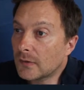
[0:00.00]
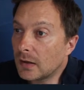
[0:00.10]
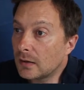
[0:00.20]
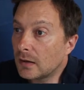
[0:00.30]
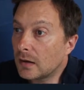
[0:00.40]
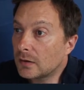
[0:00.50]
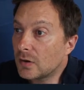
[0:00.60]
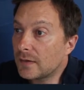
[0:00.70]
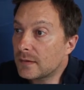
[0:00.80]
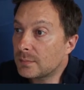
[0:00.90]
you
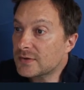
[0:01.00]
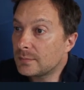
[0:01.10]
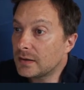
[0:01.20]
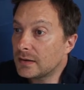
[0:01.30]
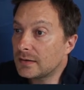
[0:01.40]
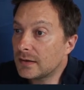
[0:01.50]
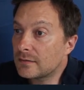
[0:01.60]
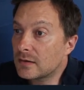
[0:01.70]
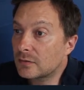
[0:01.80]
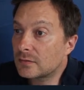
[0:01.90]
have the possibility
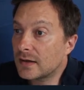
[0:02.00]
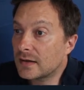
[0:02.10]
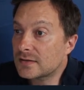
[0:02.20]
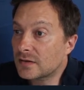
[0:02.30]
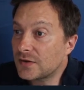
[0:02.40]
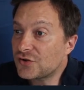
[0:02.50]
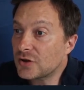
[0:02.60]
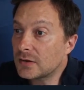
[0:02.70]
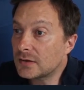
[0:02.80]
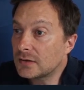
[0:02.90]
either to take a
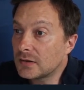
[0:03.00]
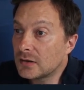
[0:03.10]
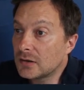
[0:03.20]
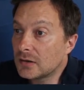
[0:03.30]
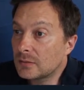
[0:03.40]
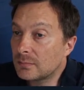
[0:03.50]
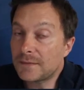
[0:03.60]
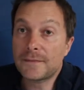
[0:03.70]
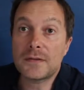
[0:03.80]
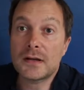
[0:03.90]
screenshot,
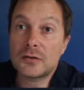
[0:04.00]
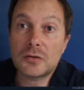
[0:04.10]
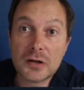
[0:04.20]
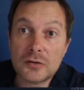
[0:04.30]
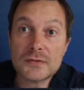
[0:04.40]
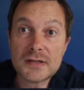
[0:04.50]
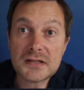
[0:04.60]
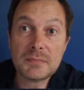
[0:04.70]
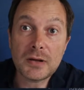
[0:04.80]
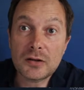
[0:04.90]
but for that you can use the
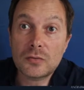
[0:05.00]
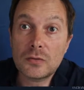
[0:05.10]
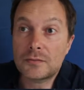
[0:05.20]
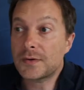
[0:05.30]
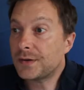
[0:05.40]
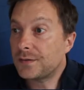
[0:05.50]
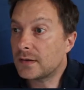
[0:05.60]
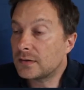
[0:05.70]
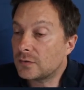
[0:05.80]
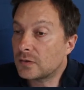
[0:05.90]
snipping tool already
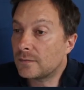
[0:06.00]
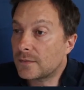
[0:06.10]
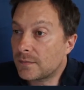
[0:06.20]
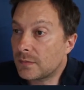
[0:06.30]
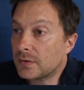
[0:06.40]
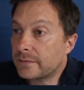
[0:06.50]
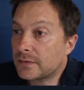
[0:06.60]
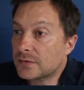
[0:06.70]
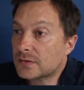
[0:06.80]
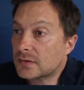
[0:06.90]
that you know from the
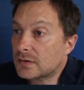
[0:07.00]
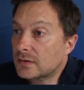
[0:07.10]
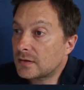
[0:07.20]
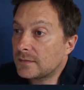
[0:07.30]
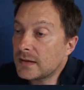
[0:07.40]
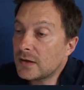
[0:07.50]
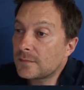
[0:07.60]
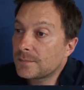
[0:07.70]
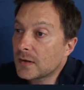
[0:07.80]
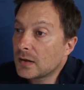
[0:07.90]
previous
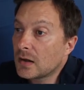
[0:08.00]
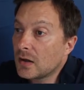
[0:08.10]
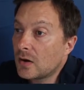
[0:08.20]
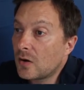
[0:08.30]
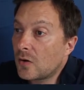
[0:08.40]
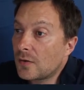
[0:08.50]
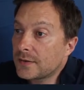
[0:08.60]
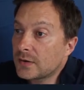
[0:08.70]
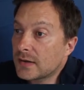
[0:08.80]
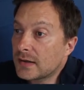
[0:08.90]
video, or
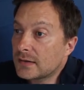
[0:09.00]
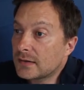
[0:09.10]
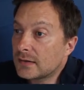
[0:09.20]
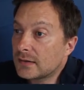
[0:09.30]
you can